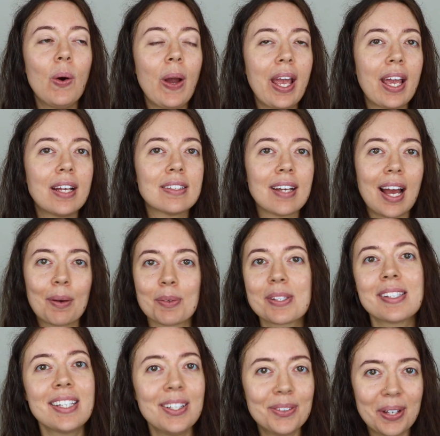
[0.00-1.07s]
and I will
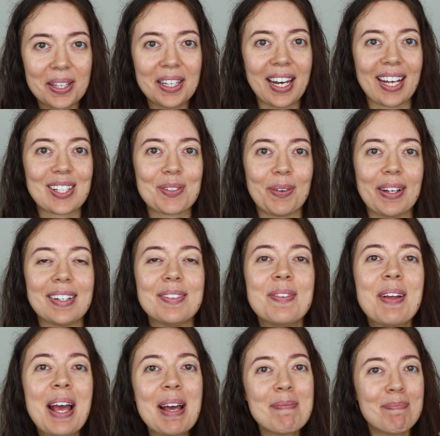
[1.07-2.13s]
see you in the next one.
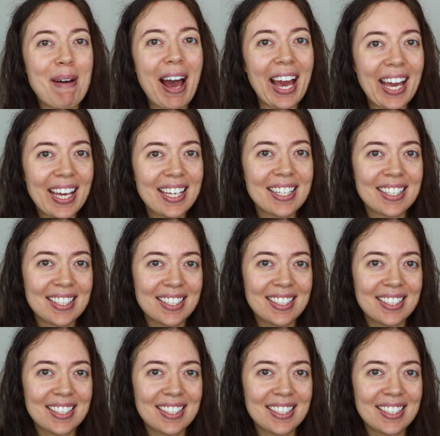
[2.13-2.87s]
Bye!